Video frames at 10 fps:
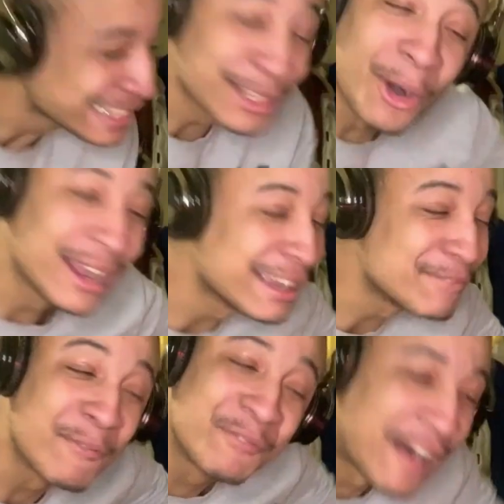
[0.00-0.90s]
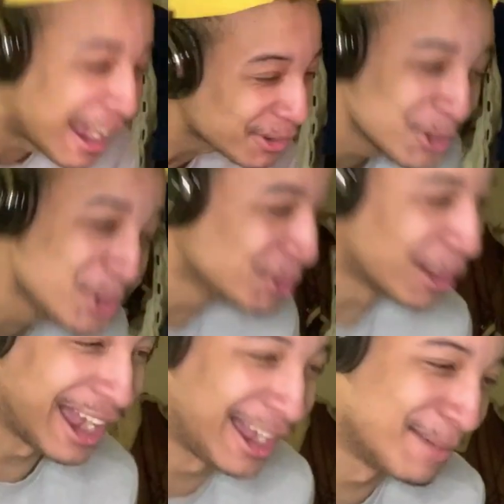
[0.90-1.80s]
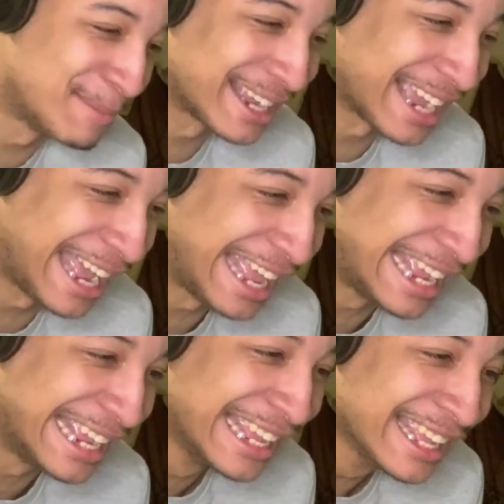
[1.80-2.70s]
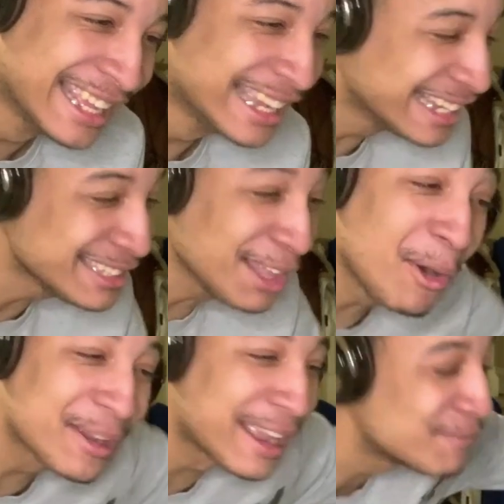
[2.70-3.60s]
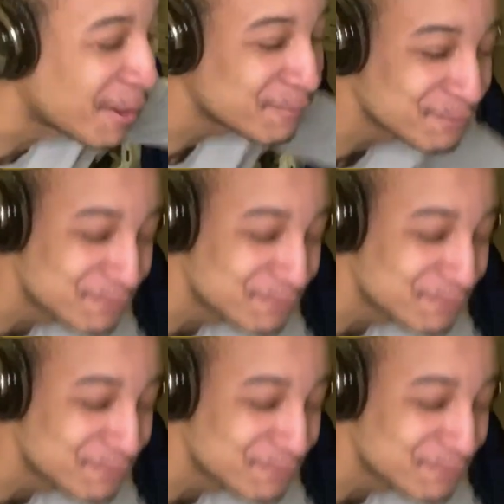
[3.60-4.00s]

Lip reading: He don't give a fuck who you are, my guy! He don't give a